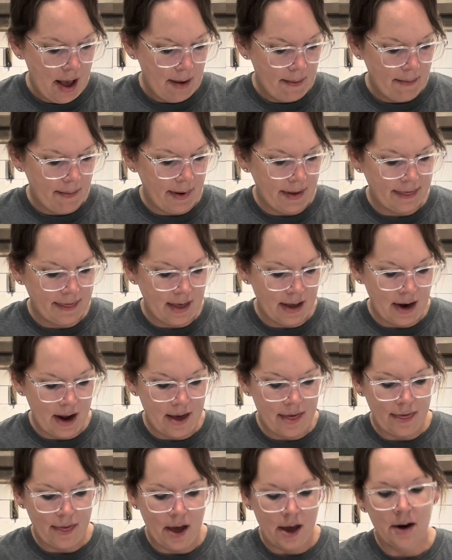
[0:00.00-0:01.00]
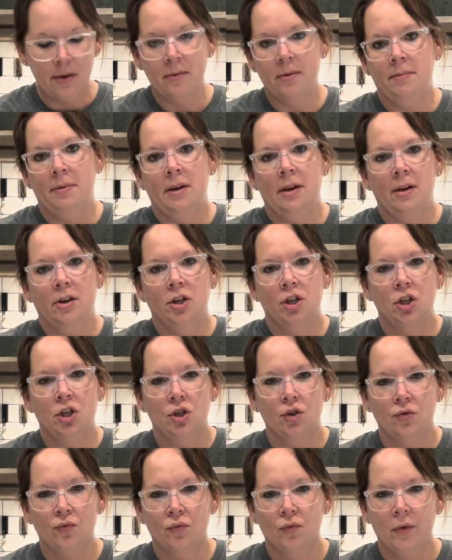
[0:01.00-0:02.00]
but then I thought it would be
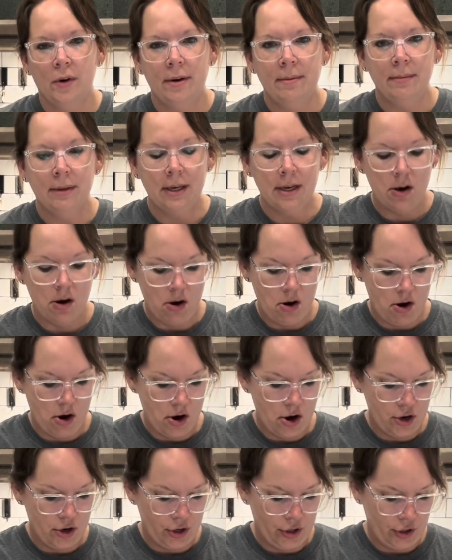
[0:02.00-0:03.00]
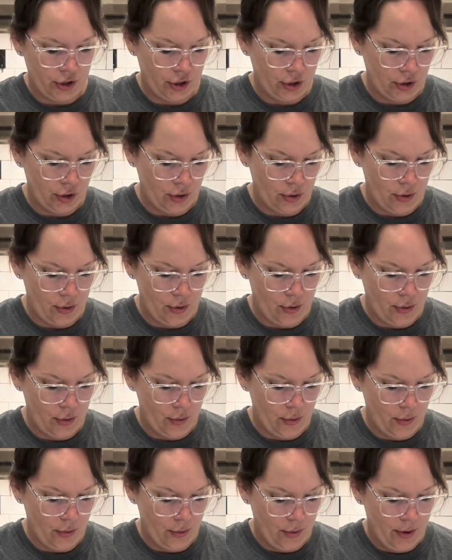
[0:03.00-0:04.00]
extremely hard
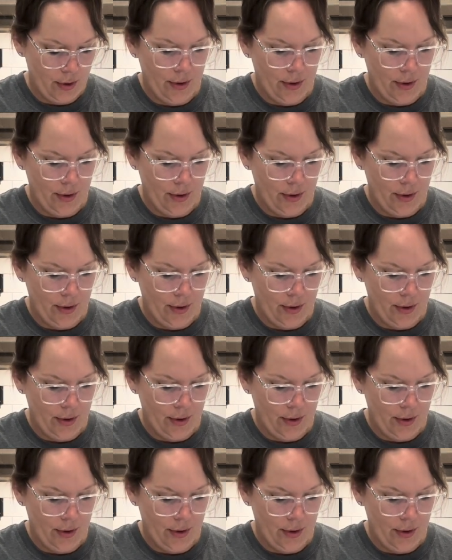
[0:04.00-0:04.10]
to,